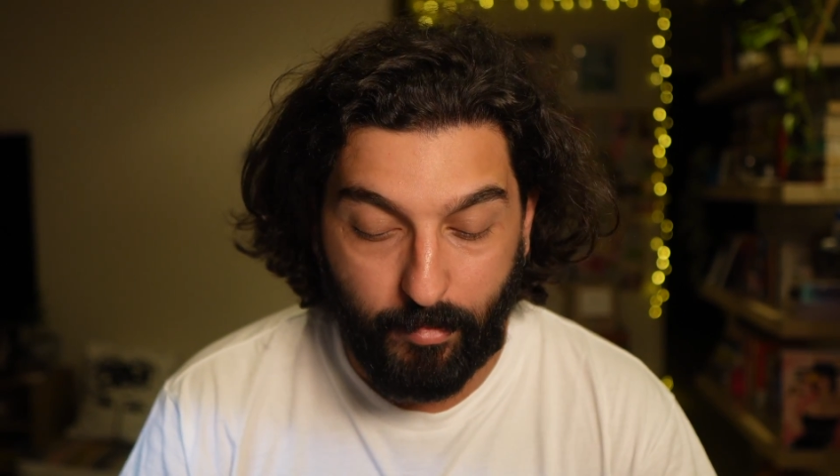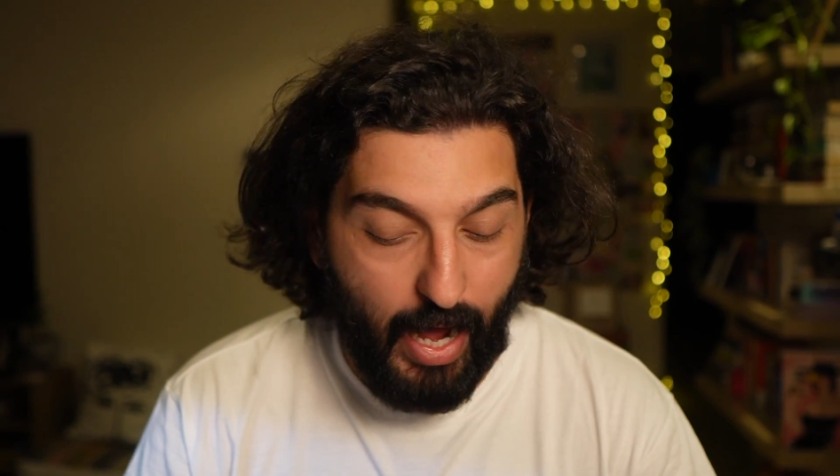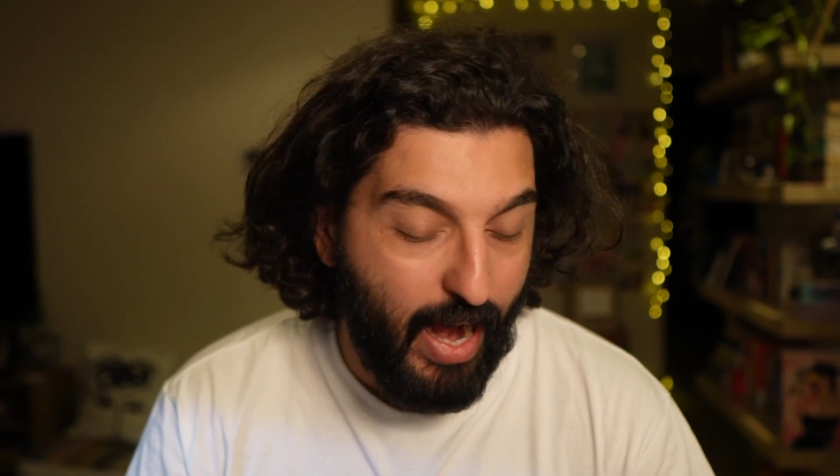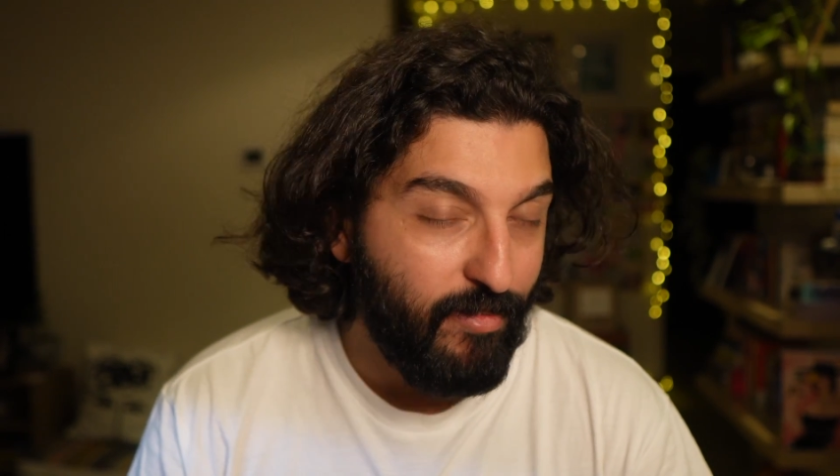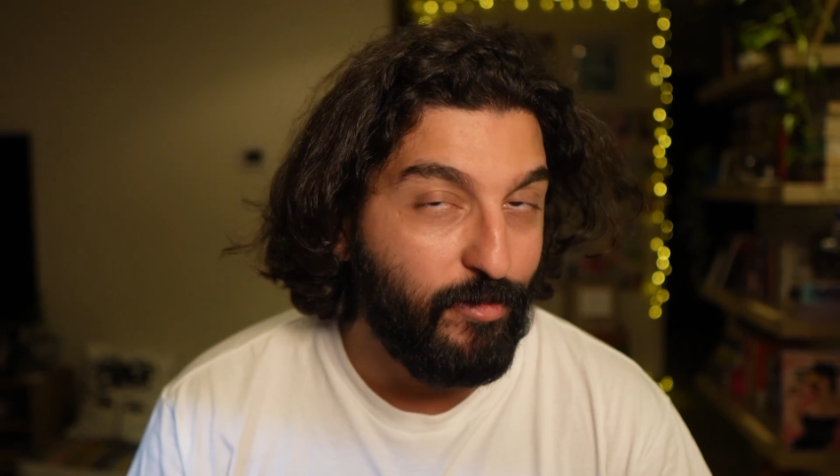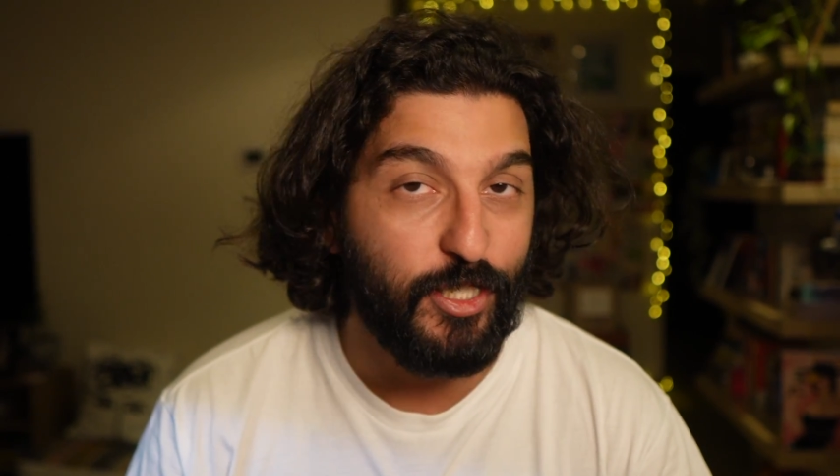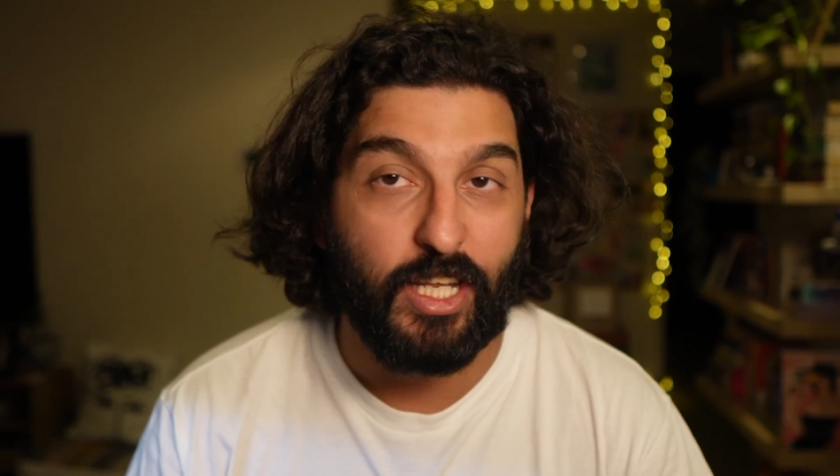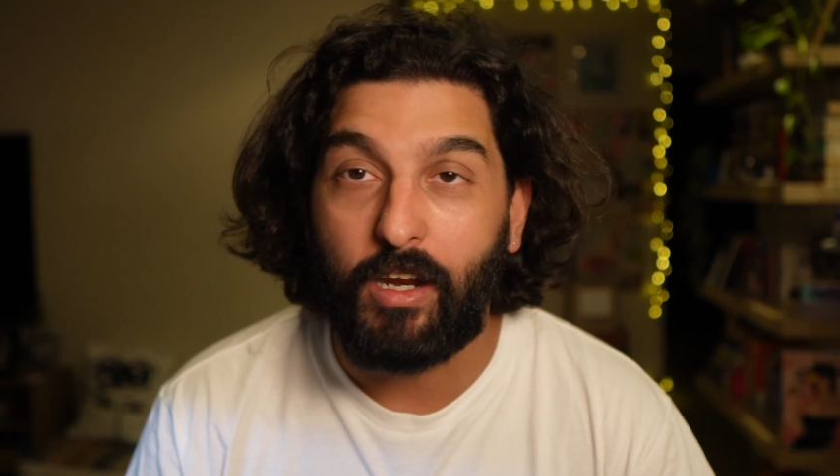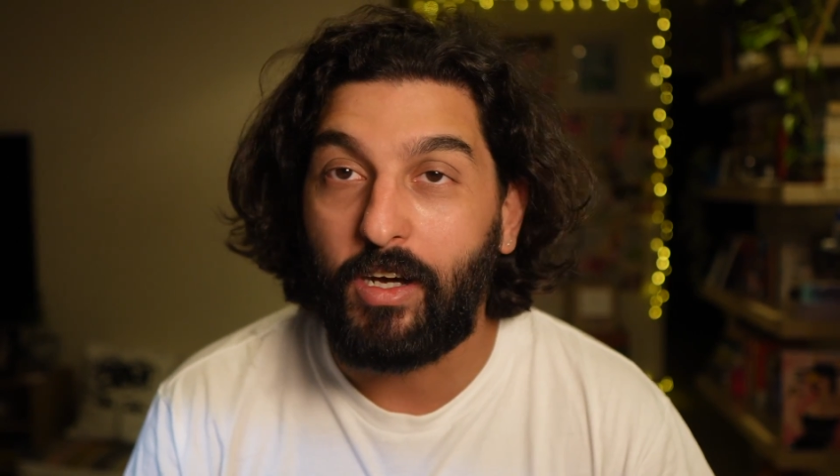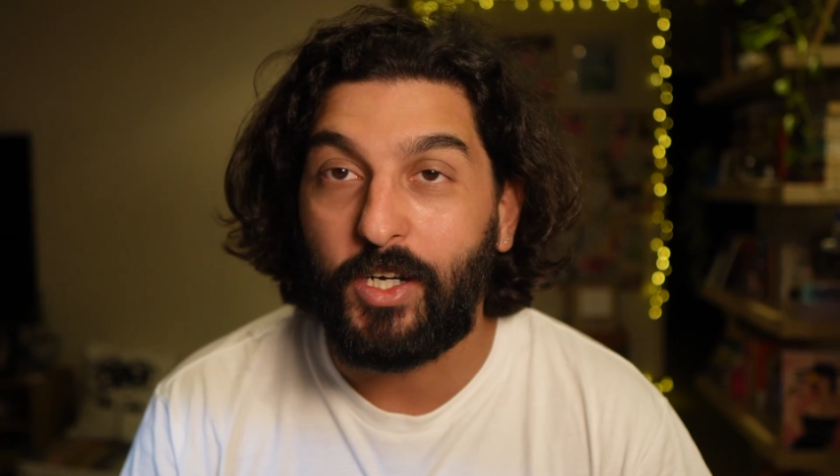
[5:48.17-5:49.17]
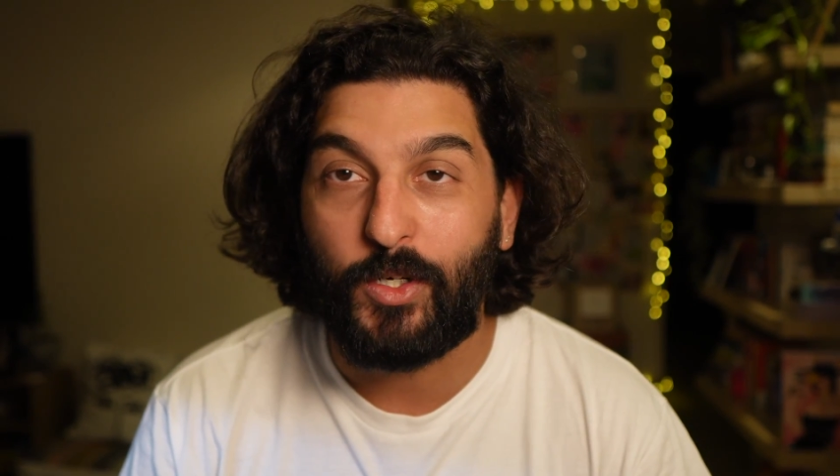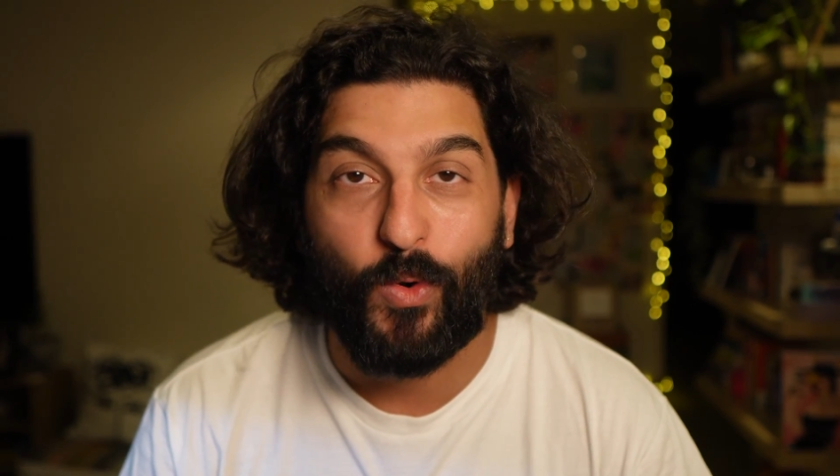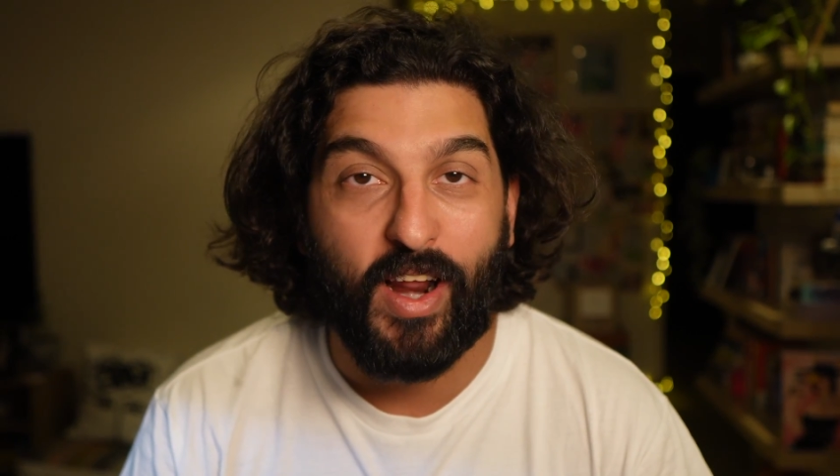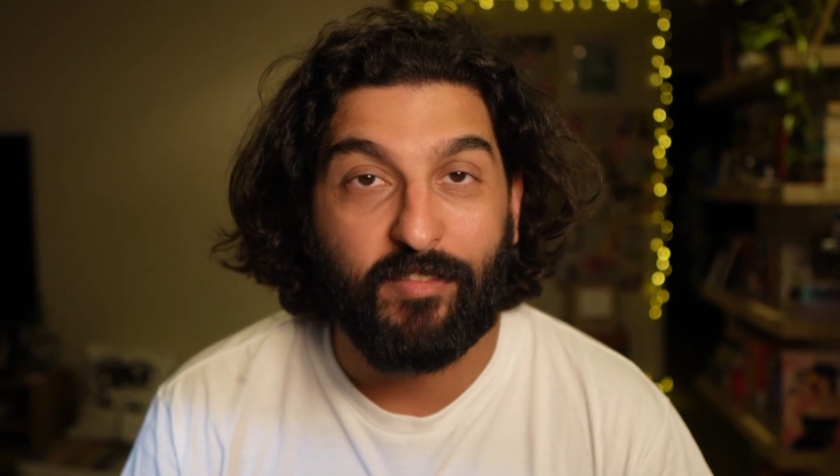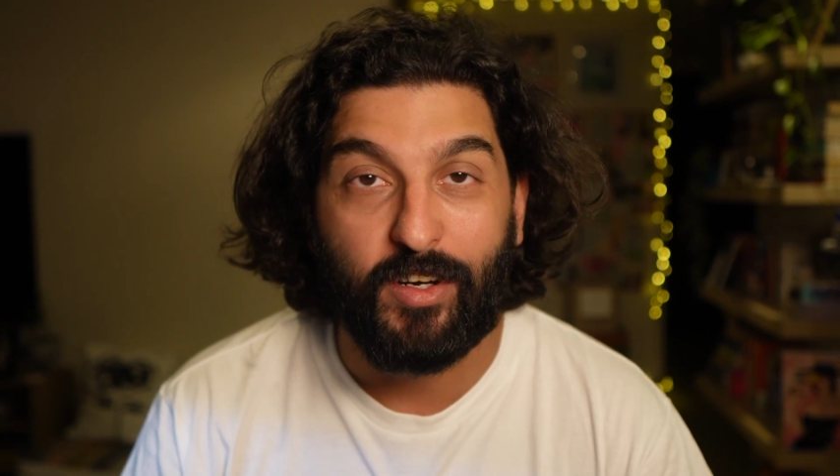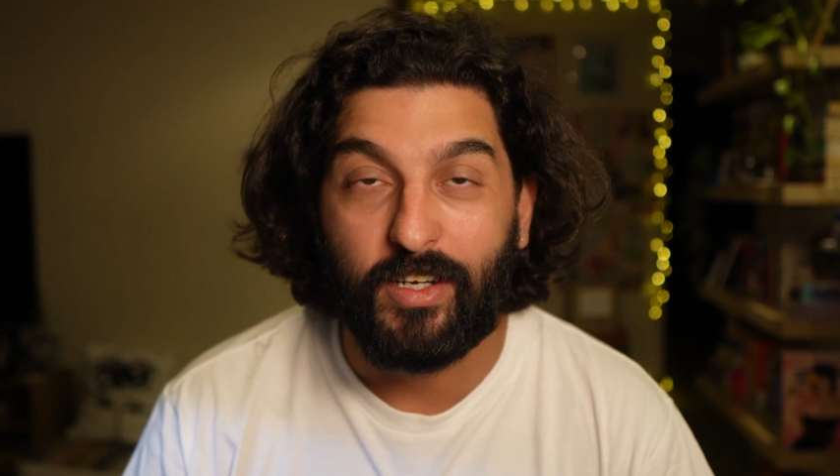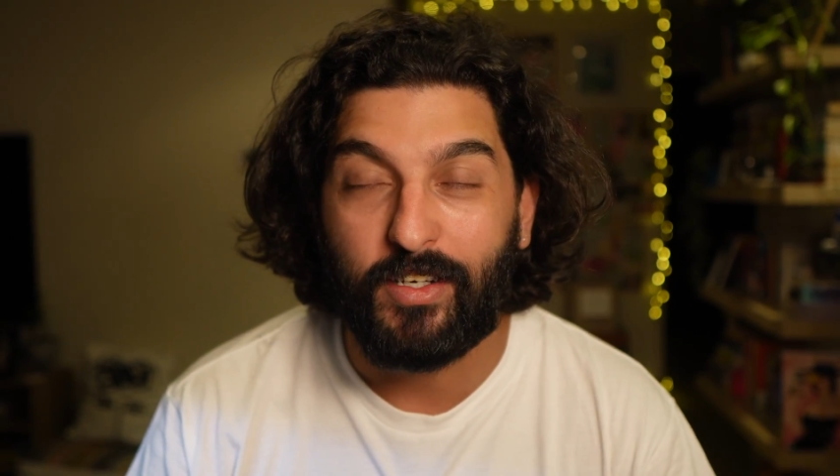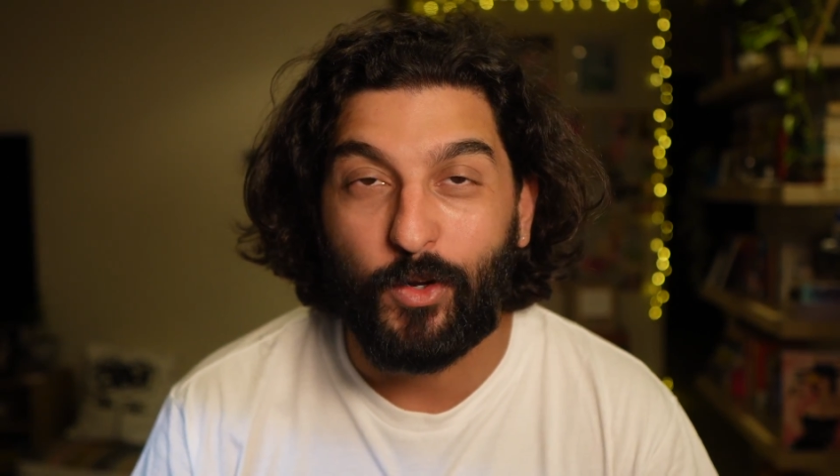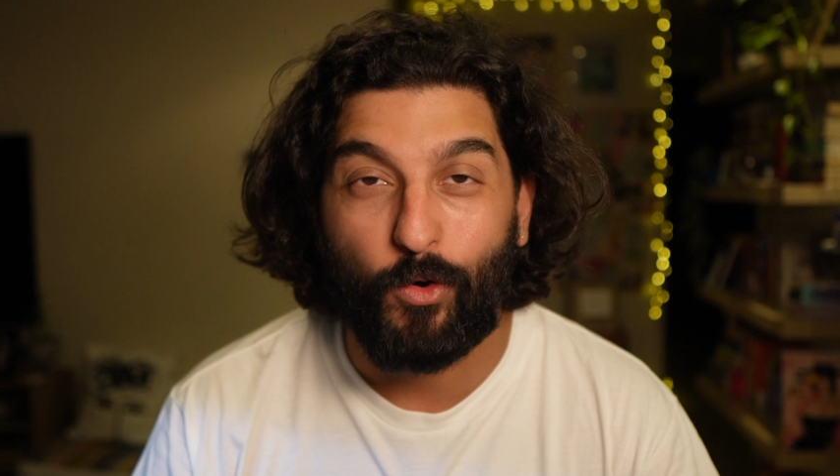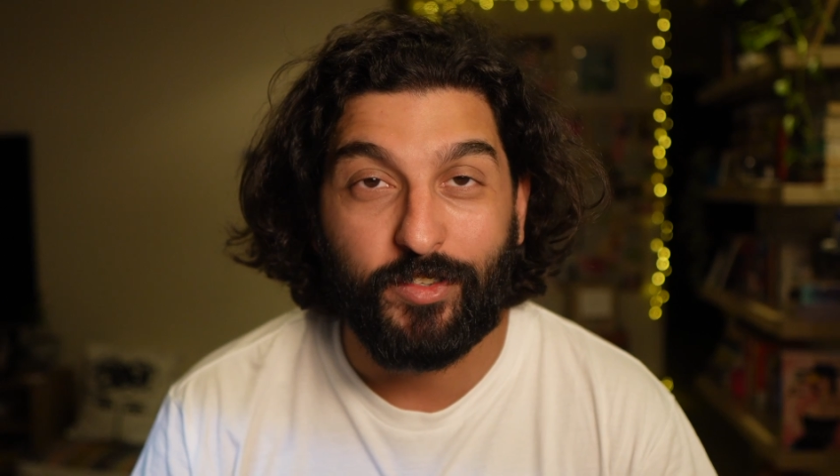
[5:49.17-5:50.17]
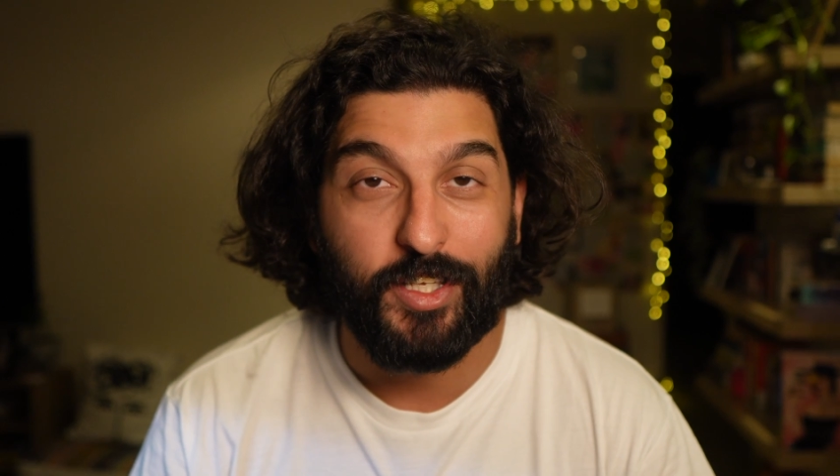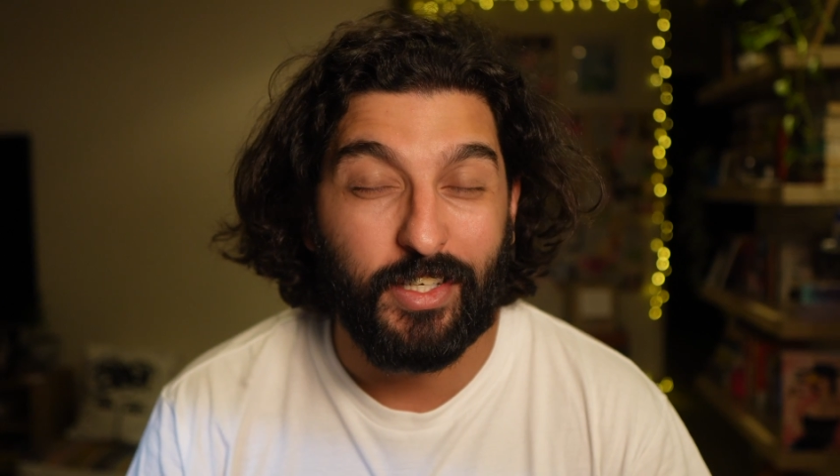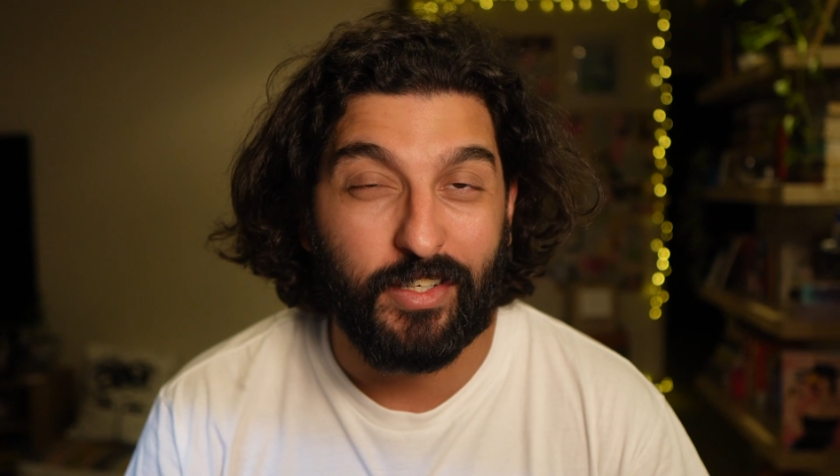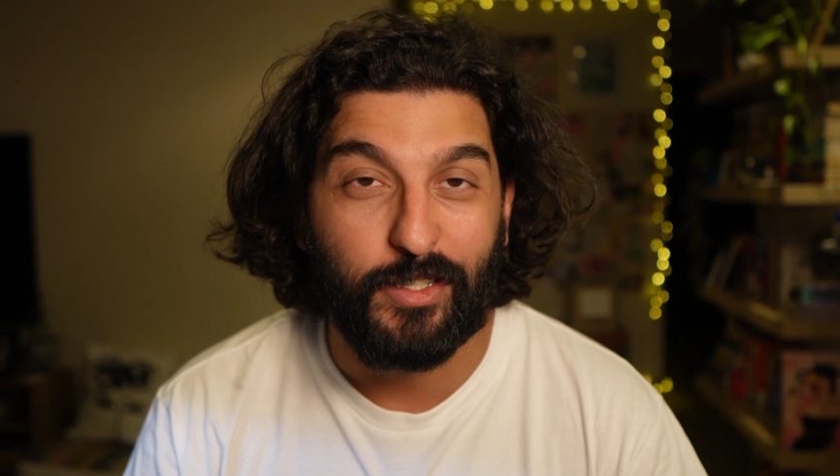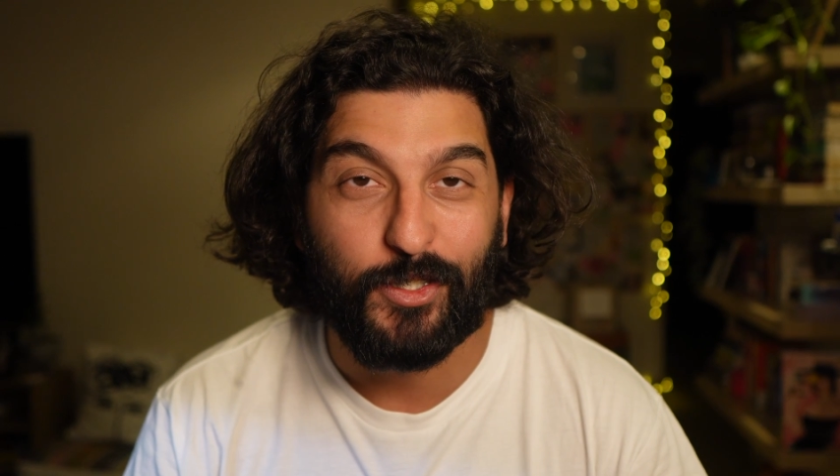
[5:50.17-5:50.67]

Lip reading: I've just learned what I've learned over the years.